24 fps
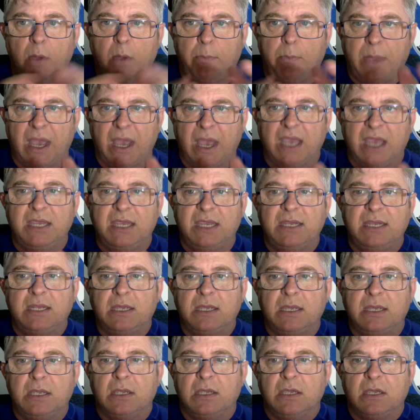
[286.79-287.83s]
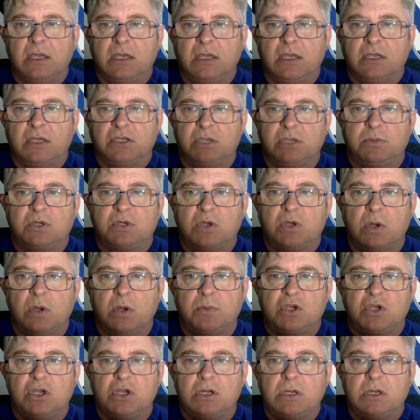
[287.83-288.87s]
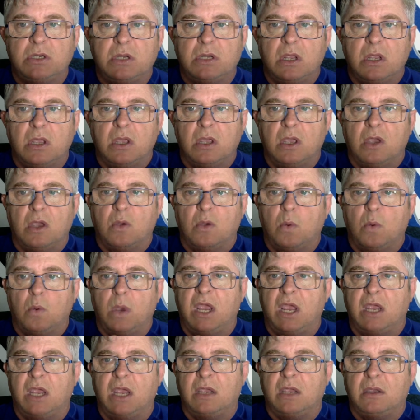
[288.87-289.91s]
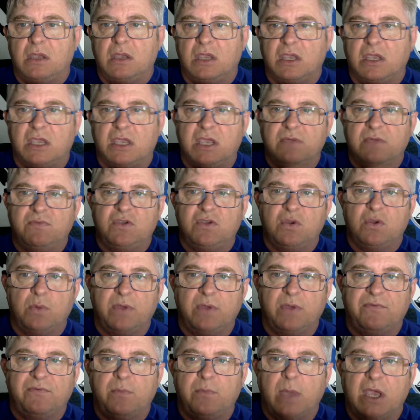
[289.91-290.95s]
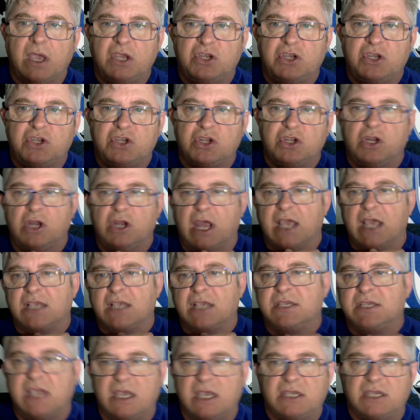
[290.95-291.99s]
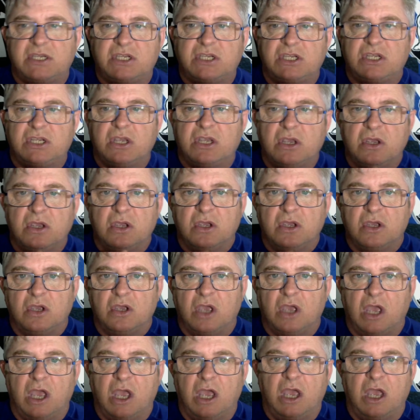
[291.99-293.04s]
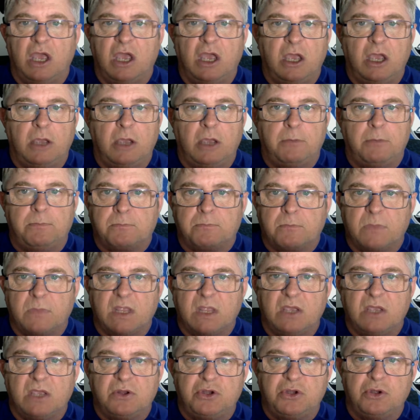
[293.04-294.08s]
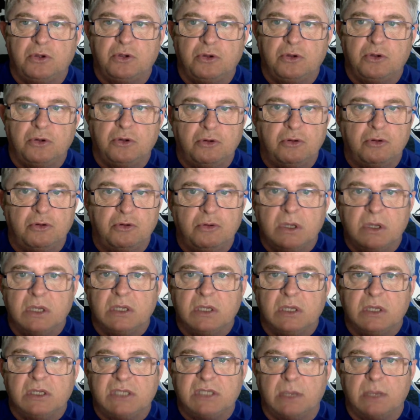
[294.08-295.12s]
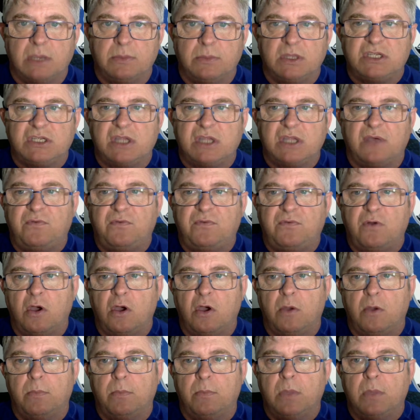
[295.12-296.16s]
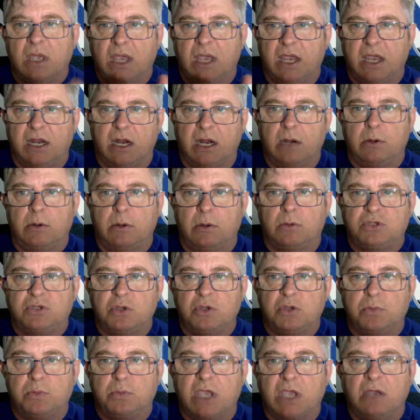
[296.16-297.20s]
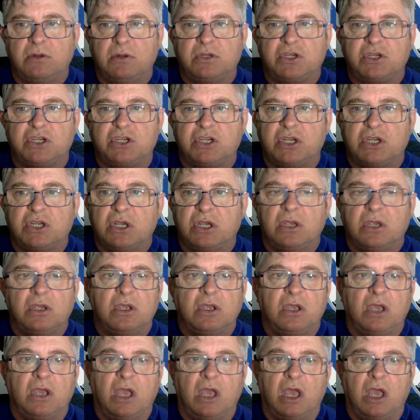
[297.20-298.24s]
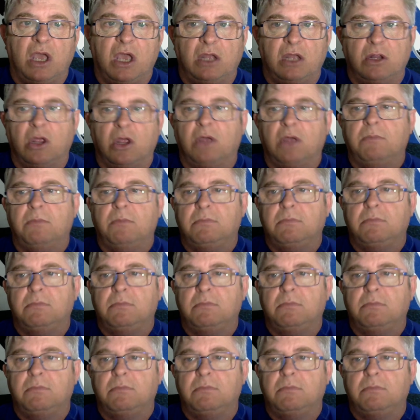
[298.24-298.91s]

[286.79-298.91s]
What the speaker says: paid subscription where it gives you information and access to some of the stuff from NRL Supercoach, like